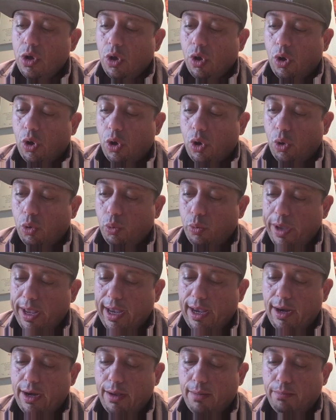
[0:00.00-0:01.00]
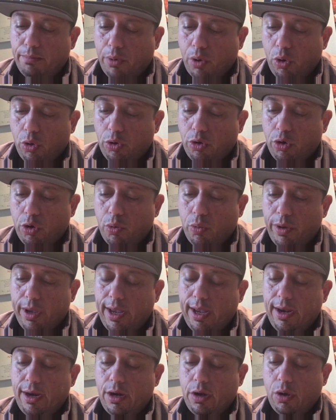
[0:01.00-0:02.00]
Whole wheat, bulgur
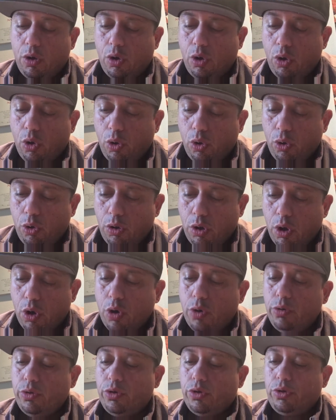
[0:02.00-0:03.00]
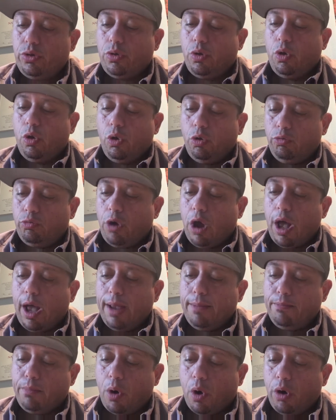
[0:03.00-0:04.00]
wheat, whole oats, whole
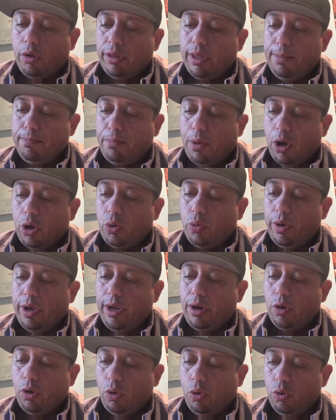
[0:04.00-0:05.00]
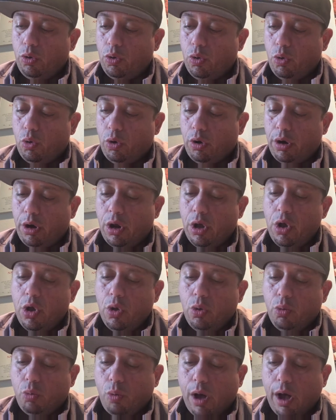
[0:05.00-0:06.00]
rye, barley, buckwheat, whole corn,
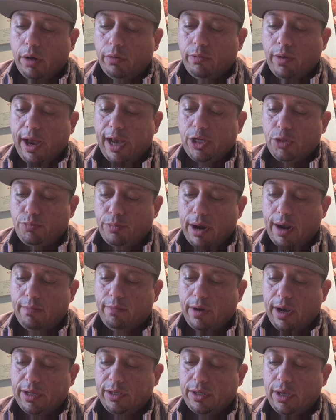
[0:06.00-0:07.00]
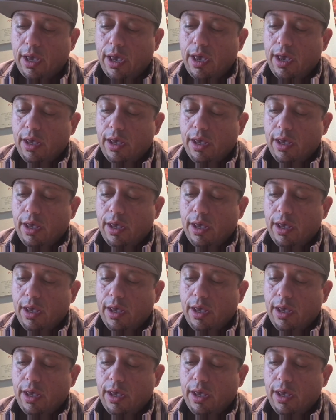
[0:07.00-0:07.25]
wild rice, brown rice.